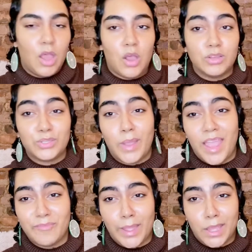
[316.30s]
Also I
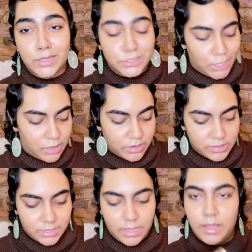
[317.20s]
have my concealers,
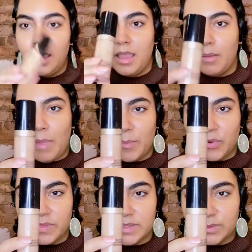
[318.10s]
my
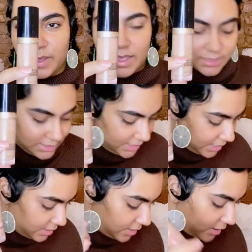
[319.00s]
Born This Way
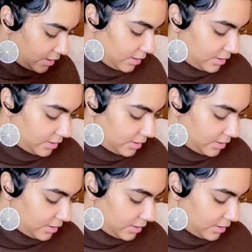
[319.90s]
concealer.